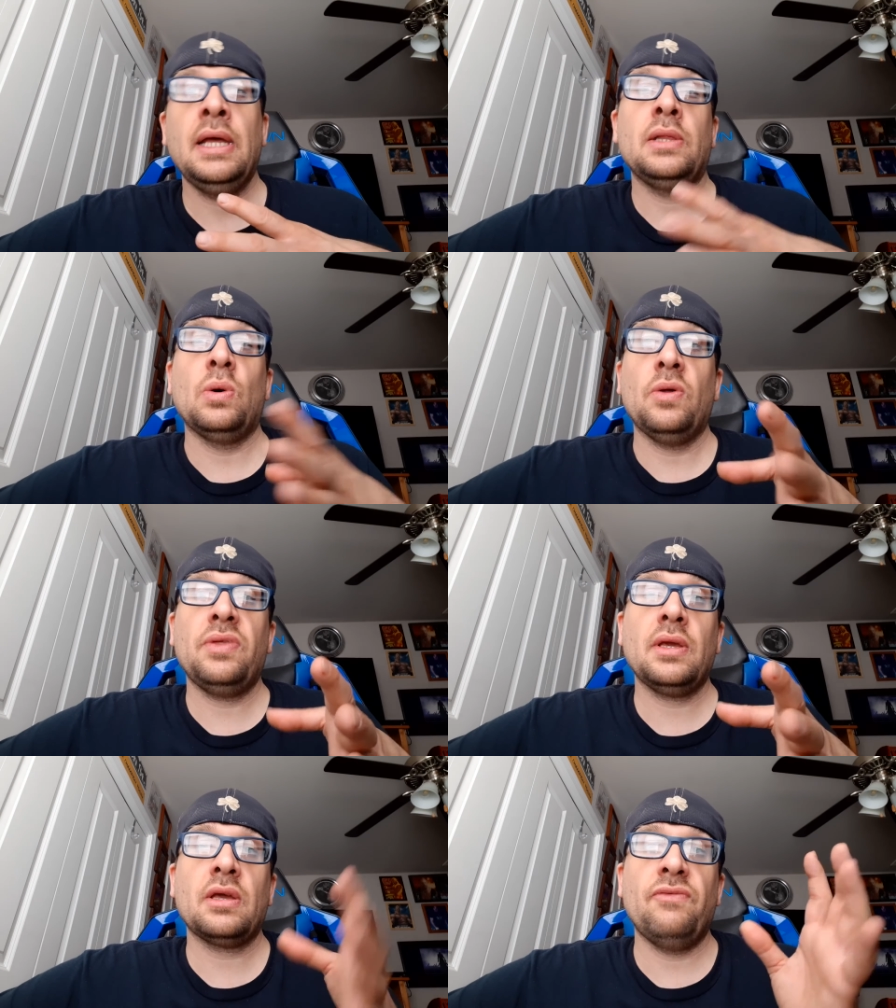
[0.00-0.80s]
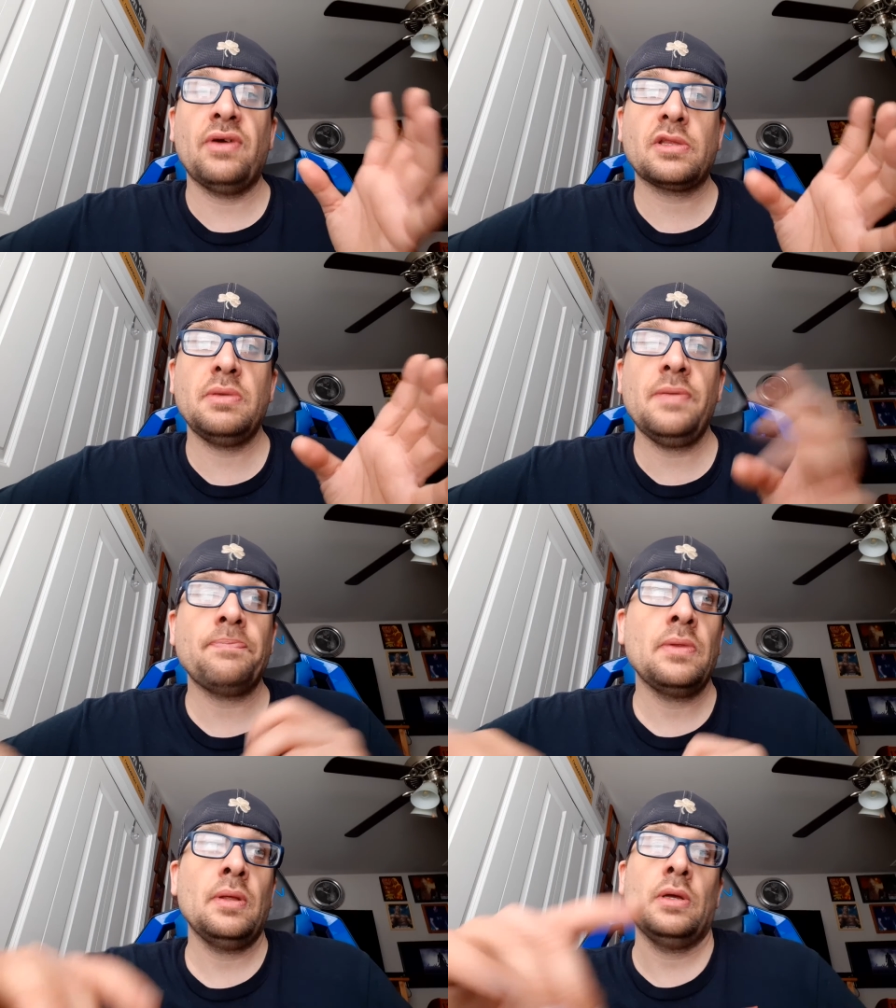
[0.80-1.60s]
The only thing affect me,
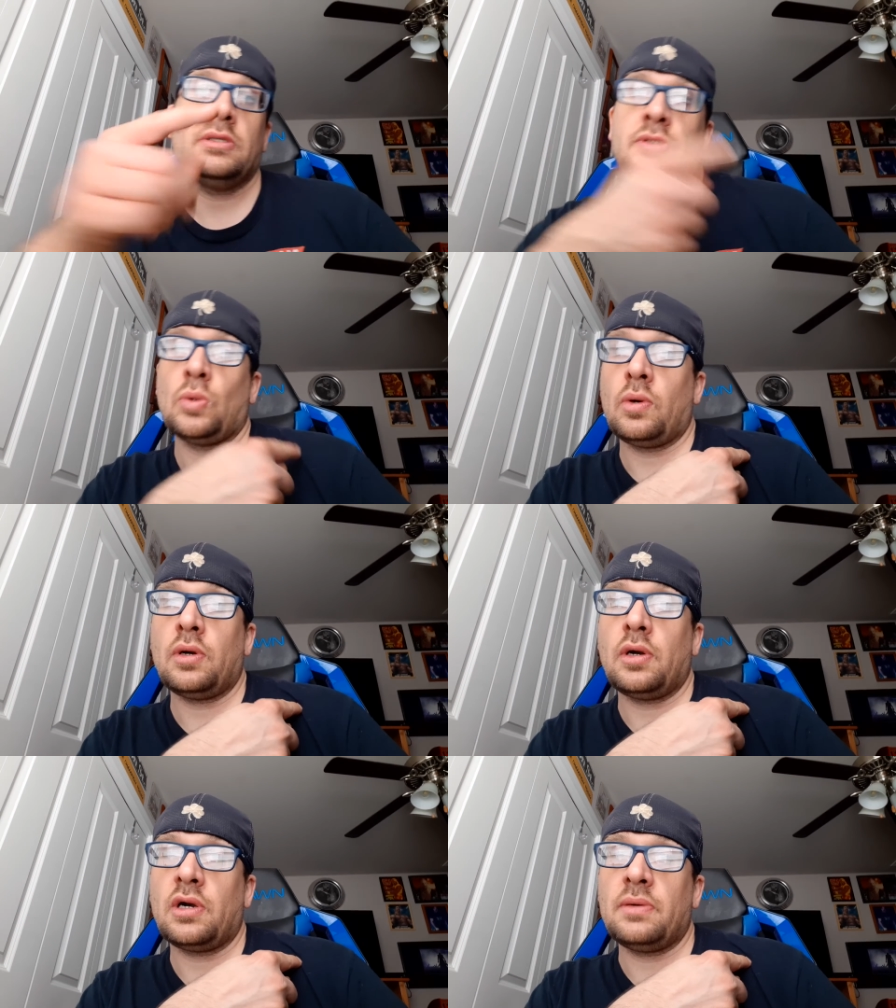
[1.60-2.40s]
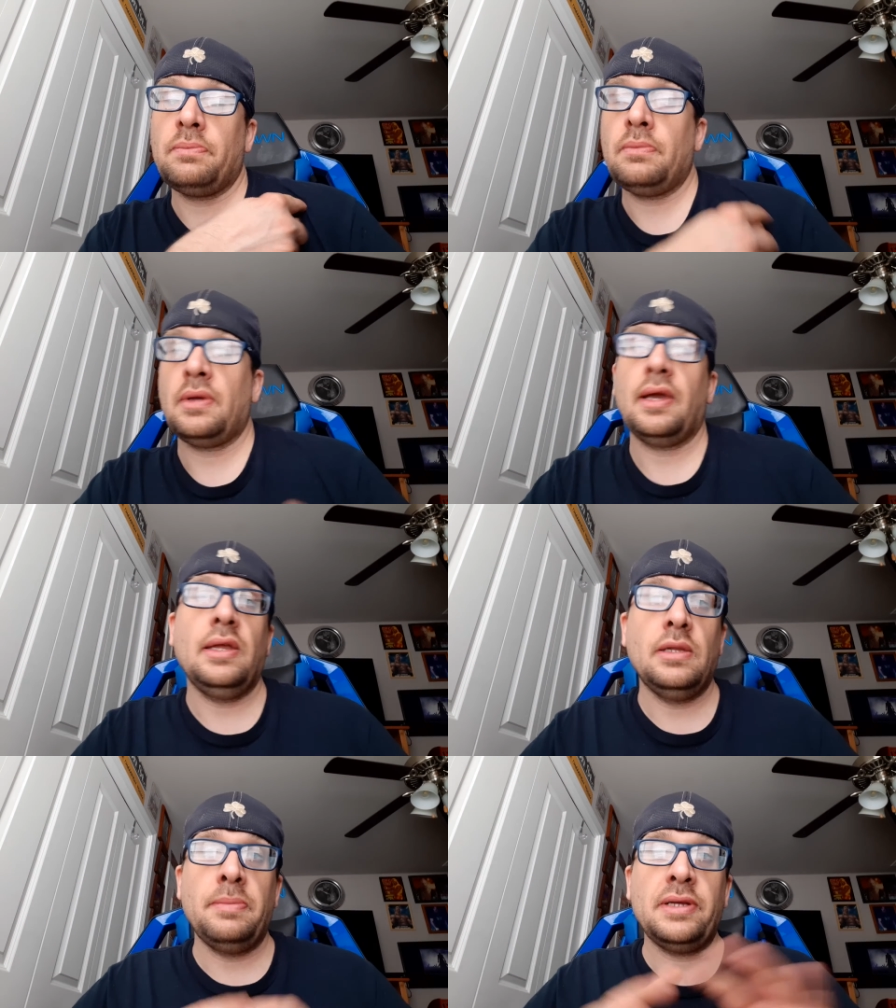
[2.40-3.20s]
sore arm
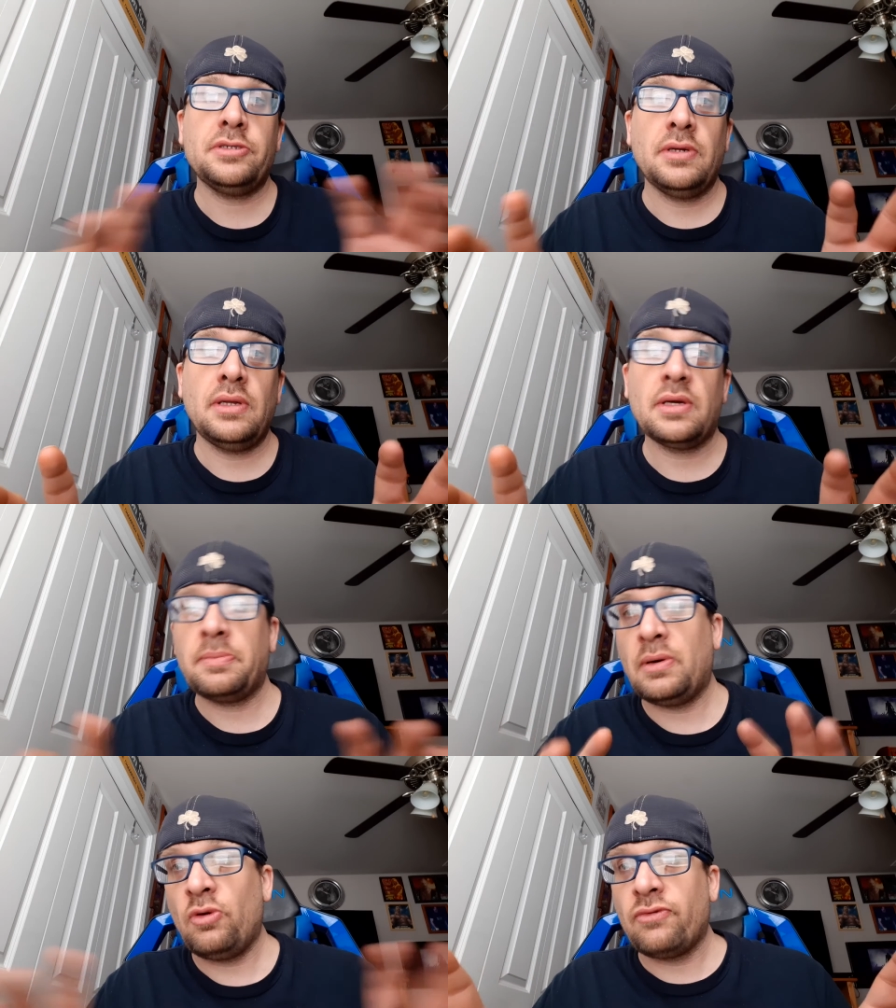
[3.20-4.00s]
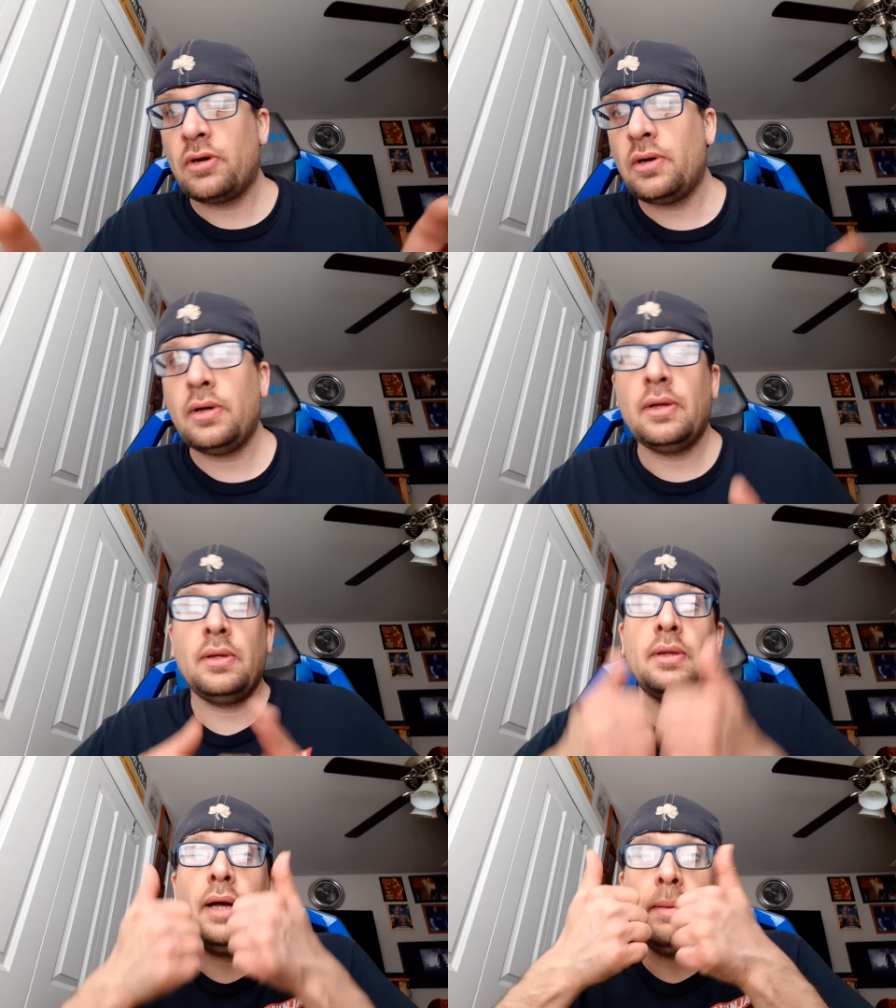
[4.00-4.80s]
and the major headache. But overall,
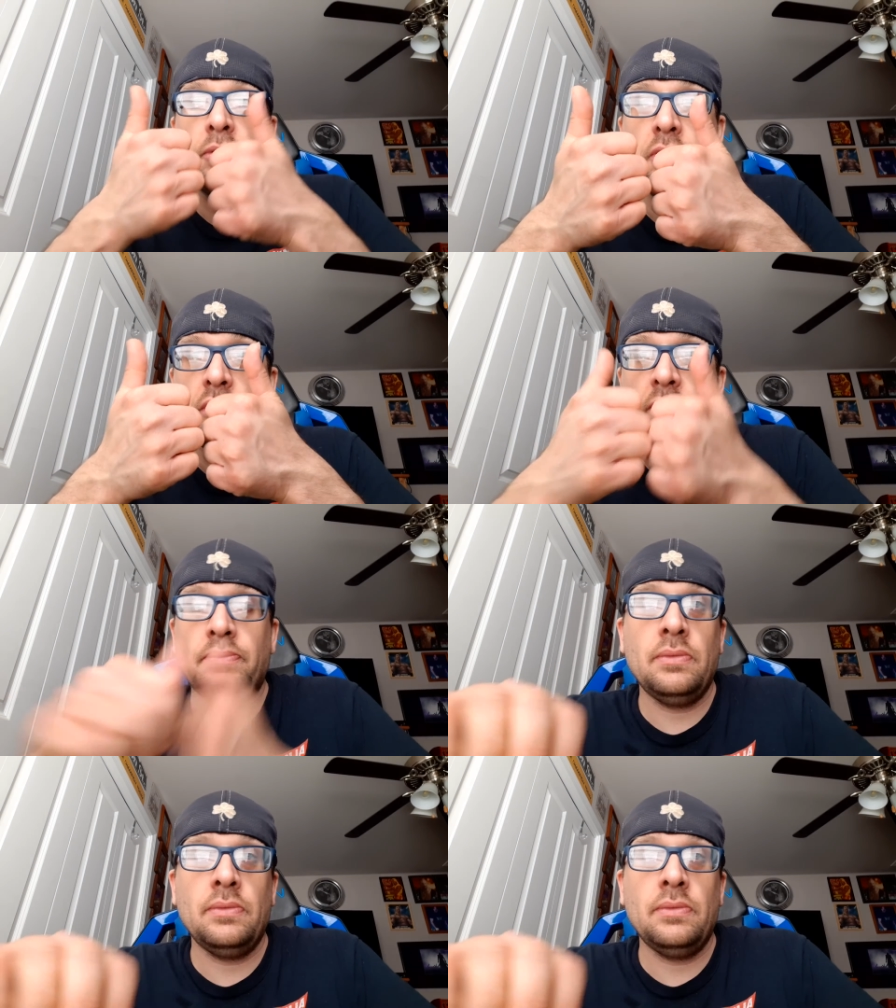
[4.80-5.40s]
I'm good.